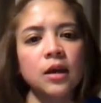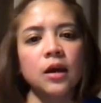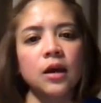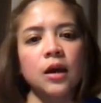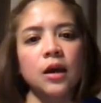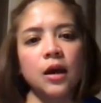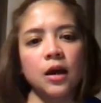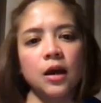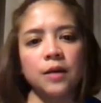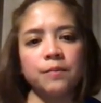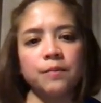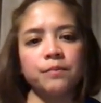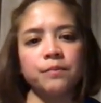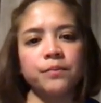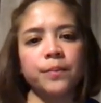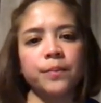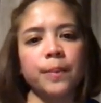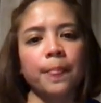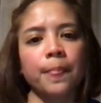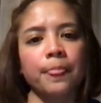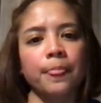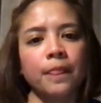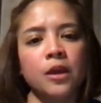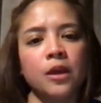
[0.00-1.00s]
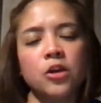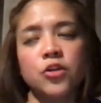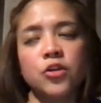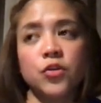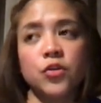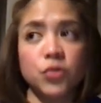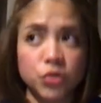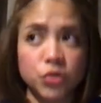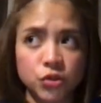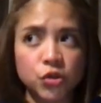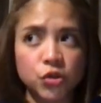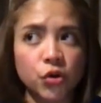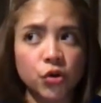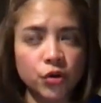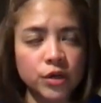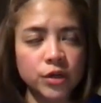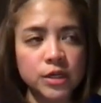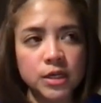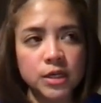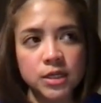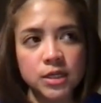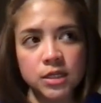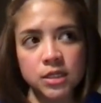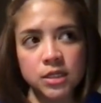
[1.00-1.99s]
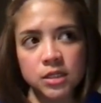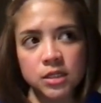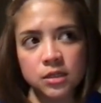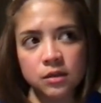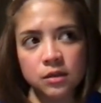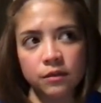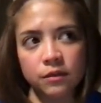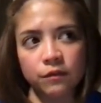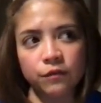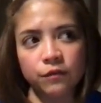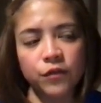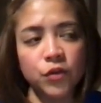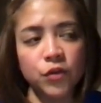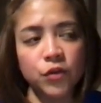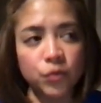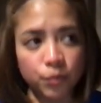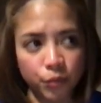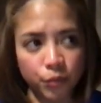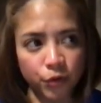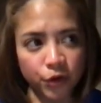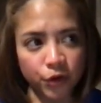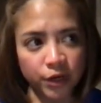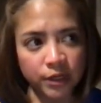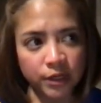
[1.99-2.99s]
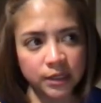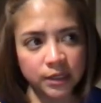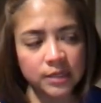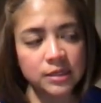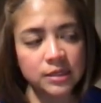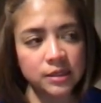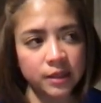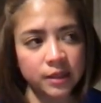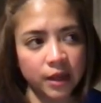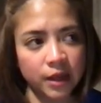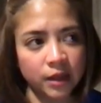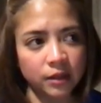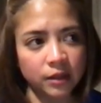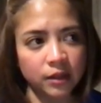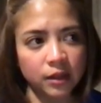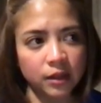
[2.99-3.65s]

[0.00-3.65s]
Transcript: um, your strongest viewpoint is that